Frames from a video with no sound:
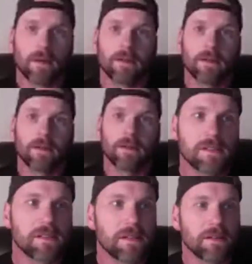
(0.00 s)

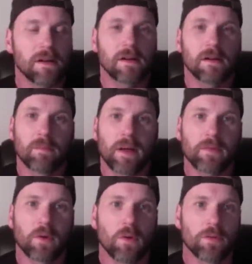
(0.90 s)
honestly uh, about the
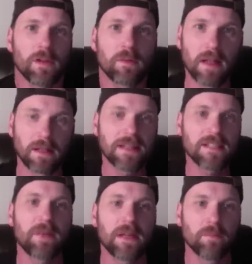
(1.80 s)
whole thing about links
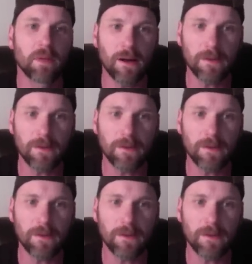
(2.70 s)
being blocked